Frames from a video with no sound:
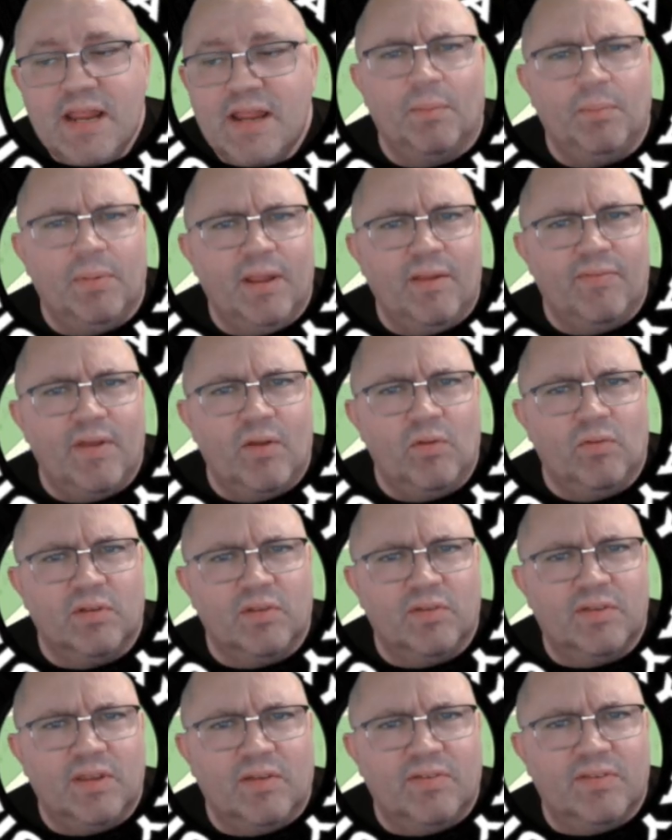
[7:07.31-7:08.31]
I believe those are the
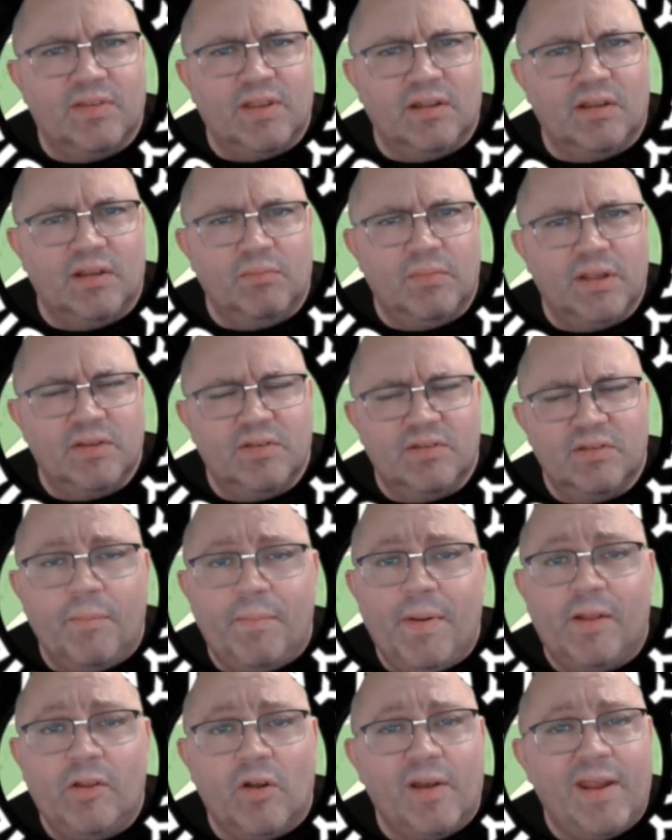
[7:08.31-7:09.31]
safe standing bits.
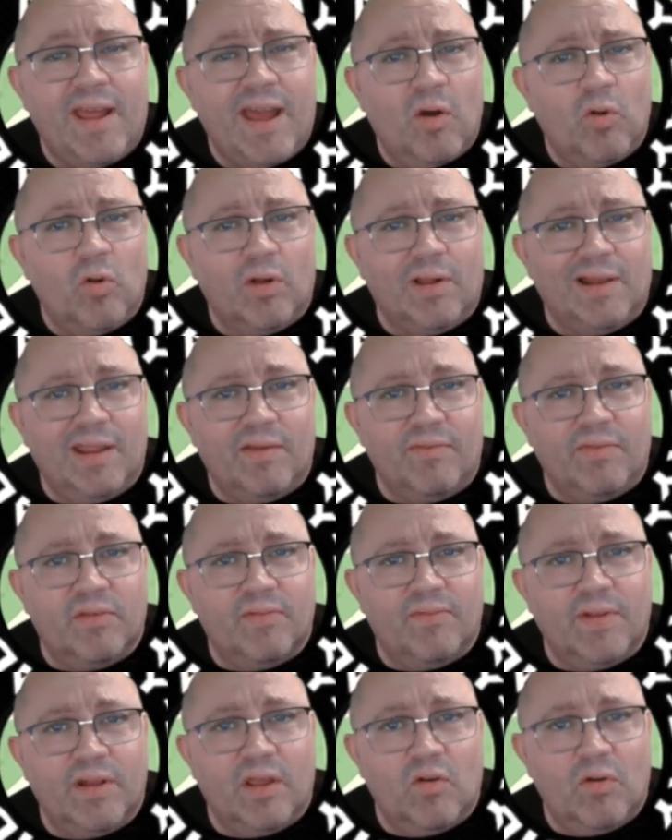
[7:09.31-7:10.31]
Depending on how long I leave this
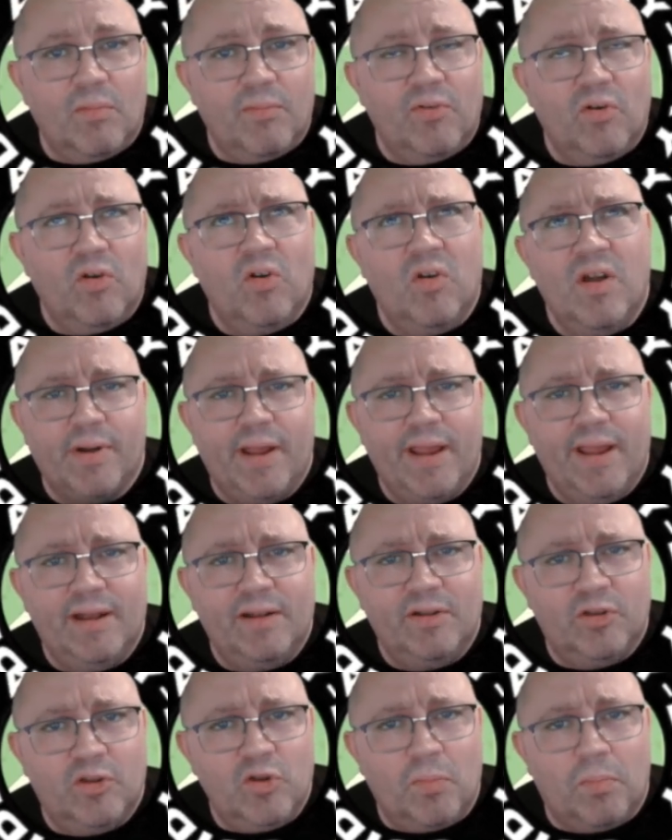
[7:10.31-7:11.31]
video up for,
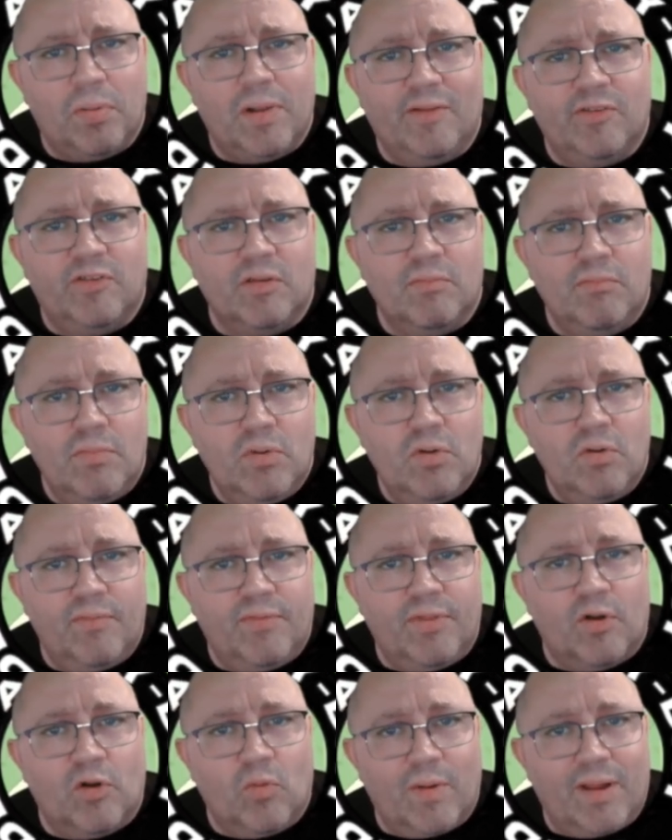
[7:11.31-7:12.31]
Brighton do plan to move
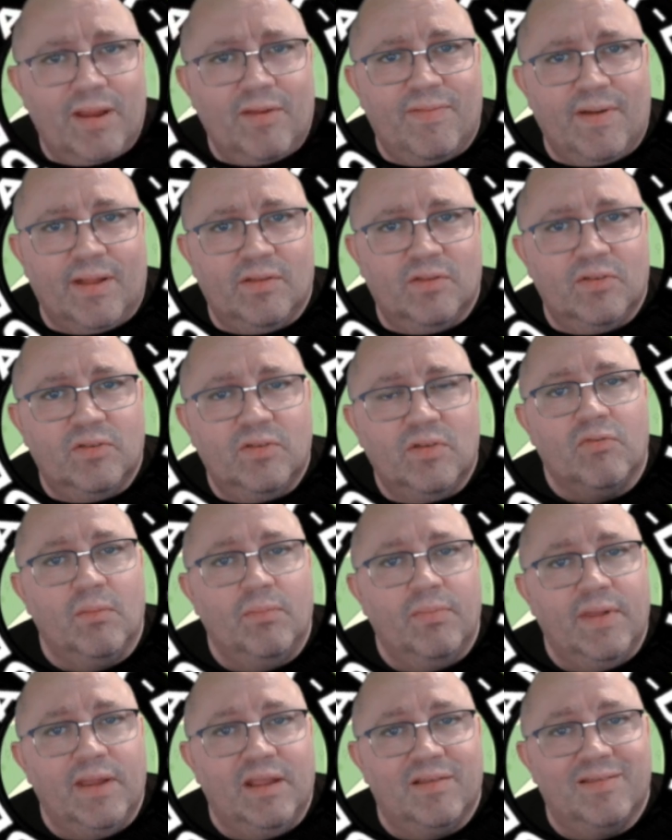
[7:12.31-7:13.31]
their away fans
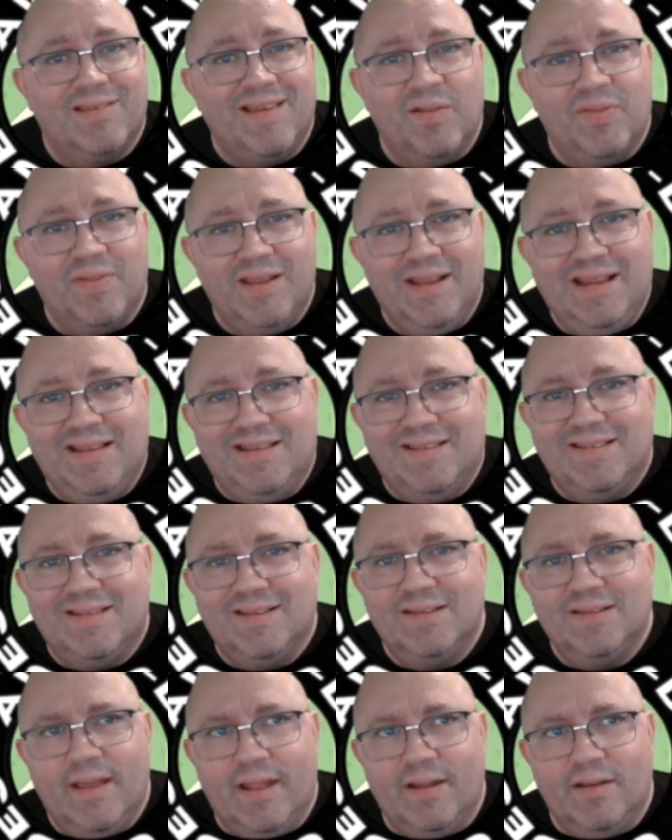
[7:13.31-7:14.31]
from the
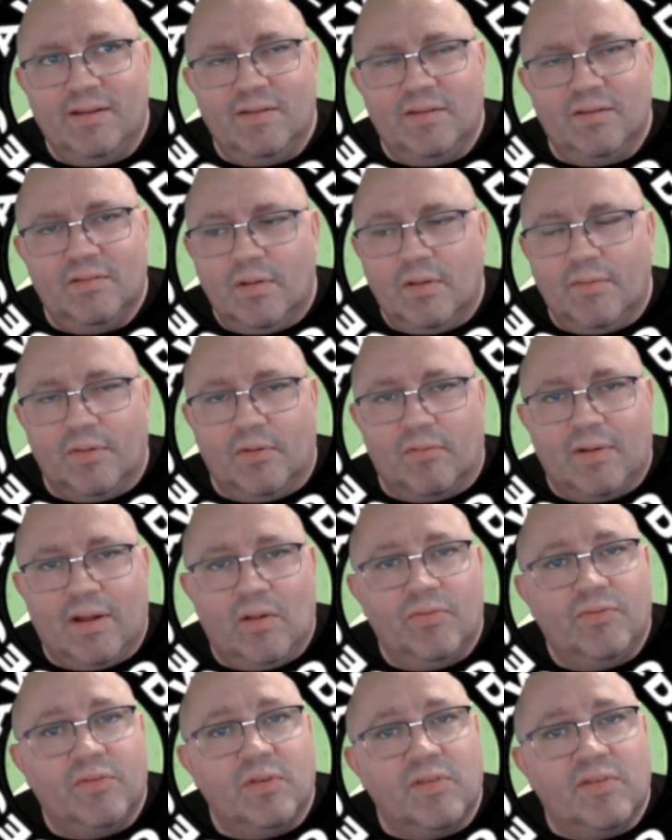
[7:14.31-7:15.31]
southeast end of the
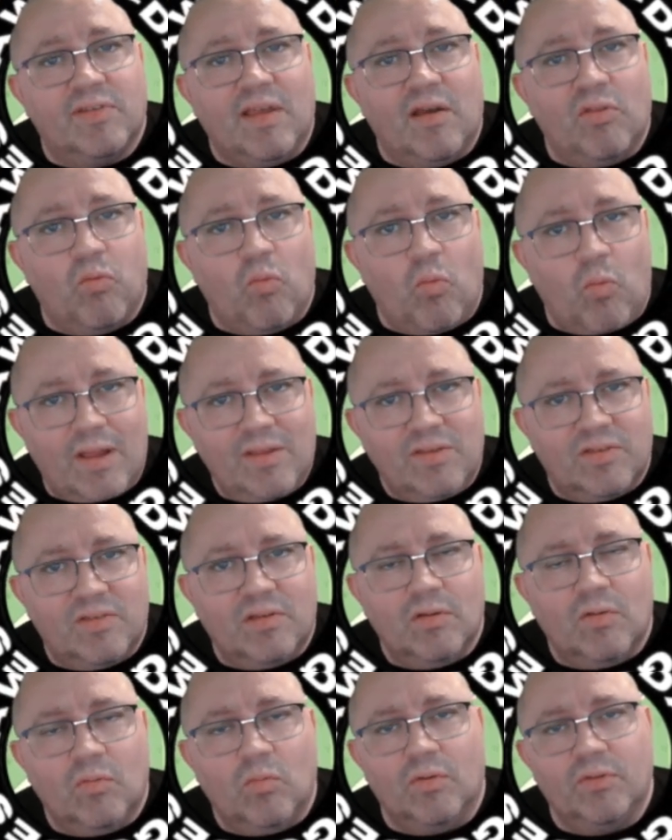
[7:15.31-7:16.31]
ground to the
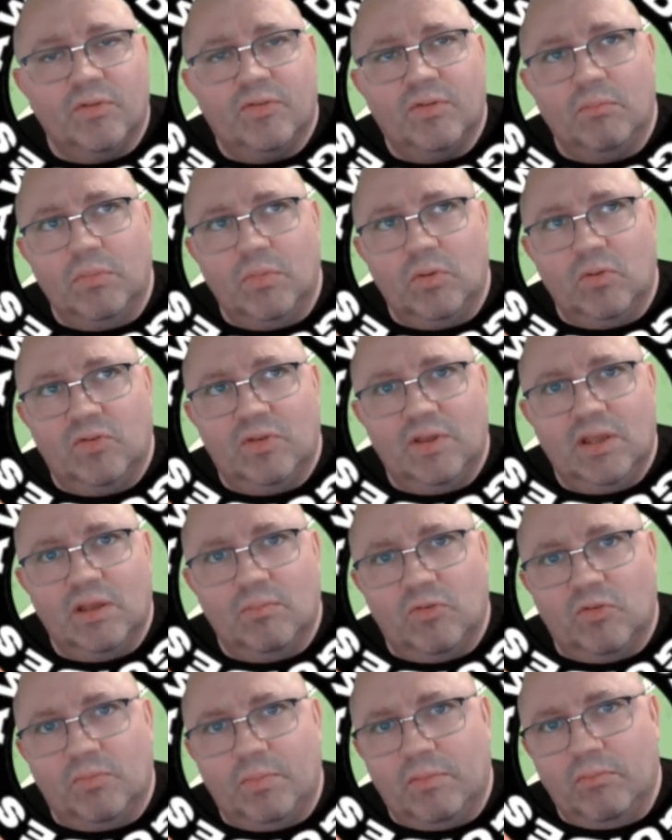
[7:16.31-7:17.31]
southwest once the
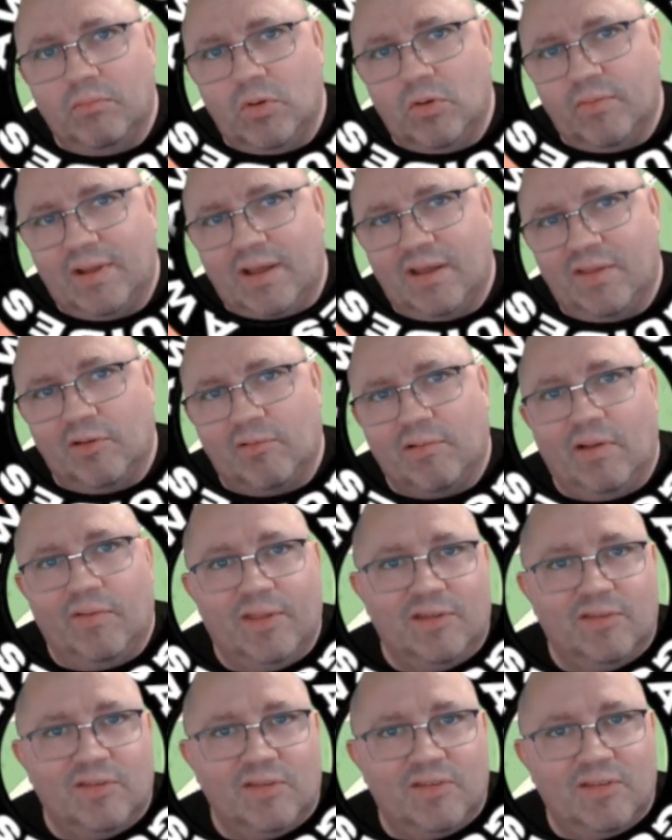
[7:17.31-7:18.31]
museum's been moved out of the ground
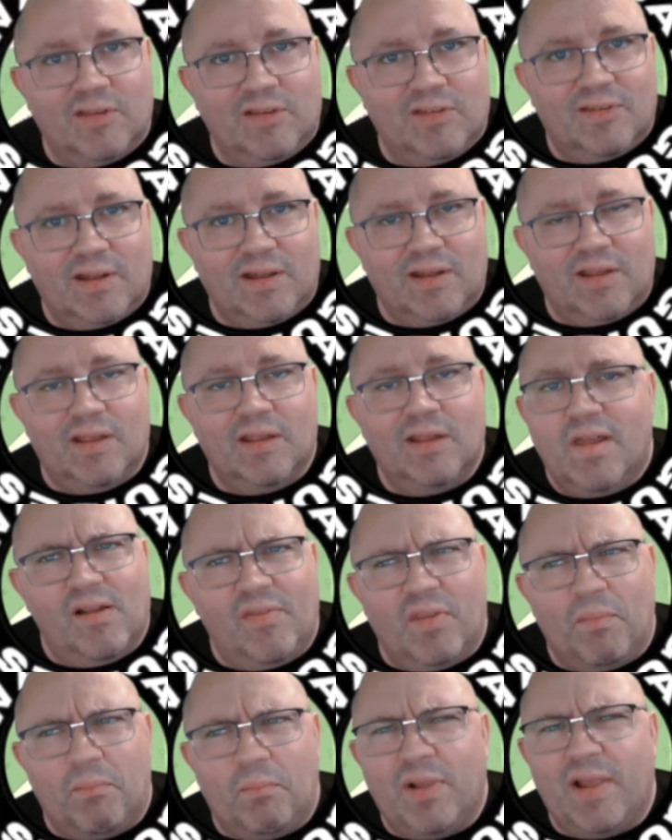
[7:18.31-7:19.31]
into the city centre,
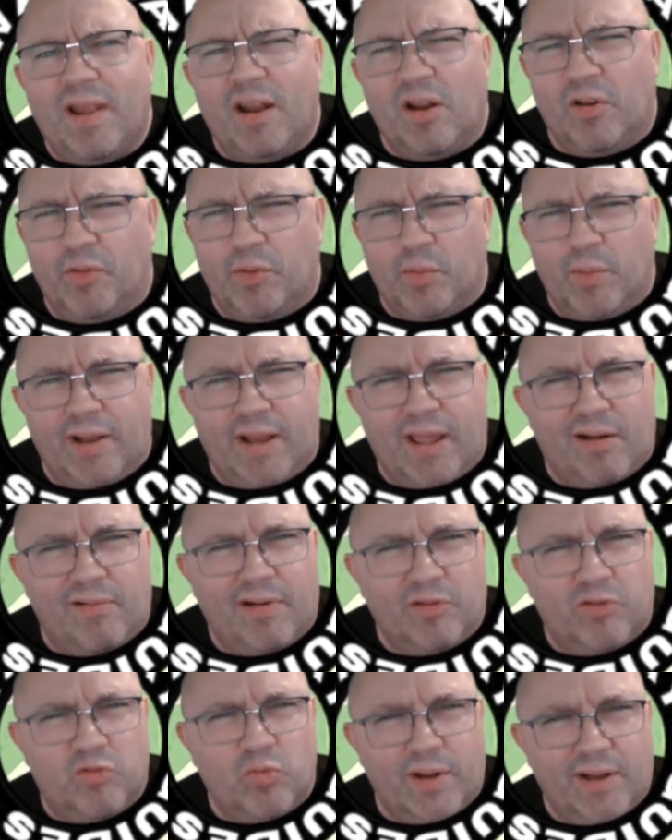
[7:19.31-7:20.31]
and they're planning on doing that
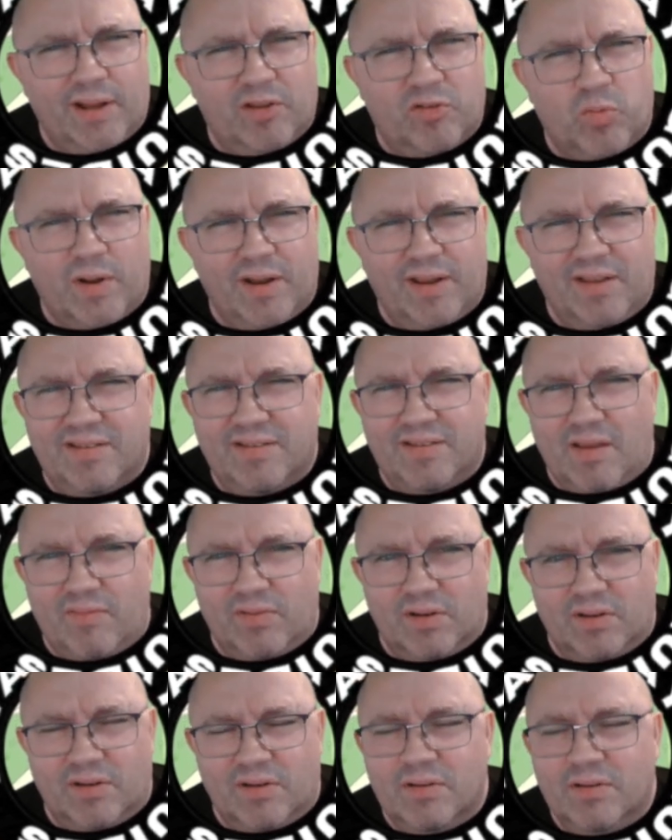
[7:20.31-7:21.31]
around
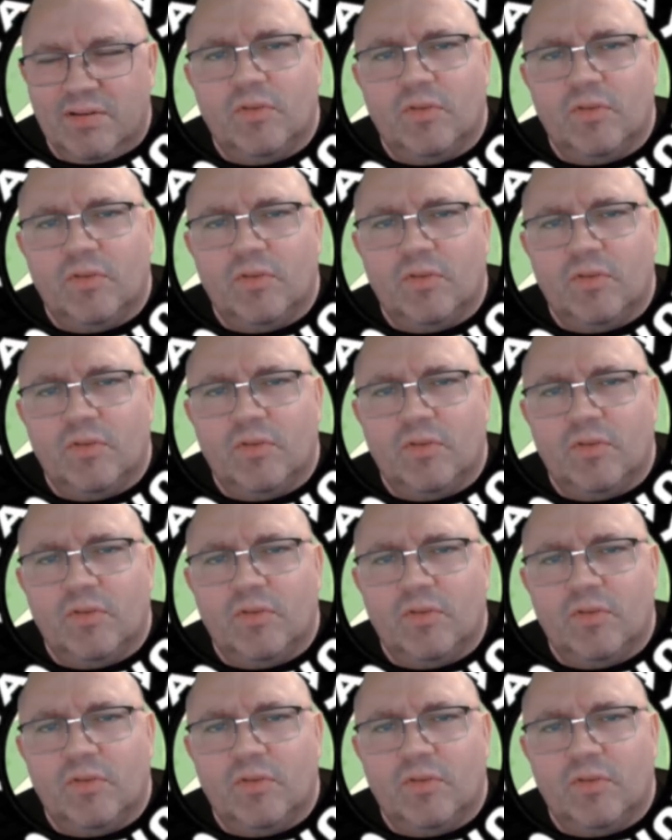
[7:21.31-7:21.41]
2027.